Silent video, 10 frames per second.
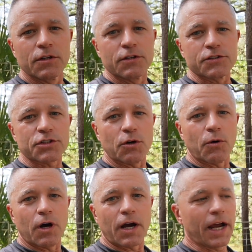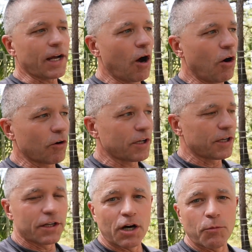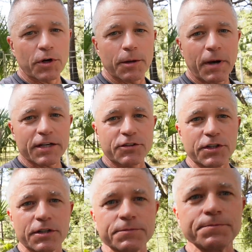So hang on, and we'll get back to you.